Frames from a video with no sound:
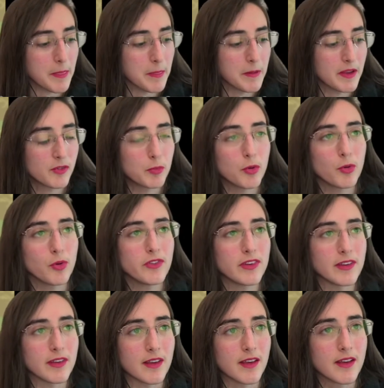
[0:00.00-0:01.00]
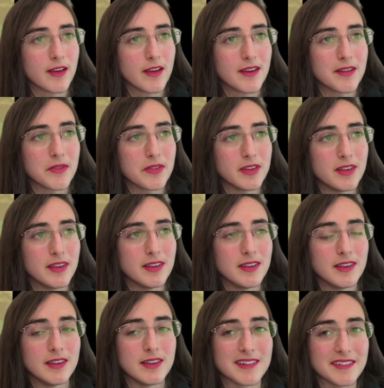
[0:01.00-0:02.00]
exploiting
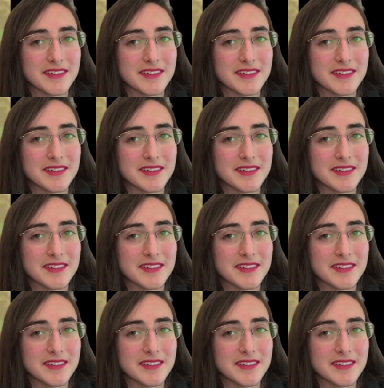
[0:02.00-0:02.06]
the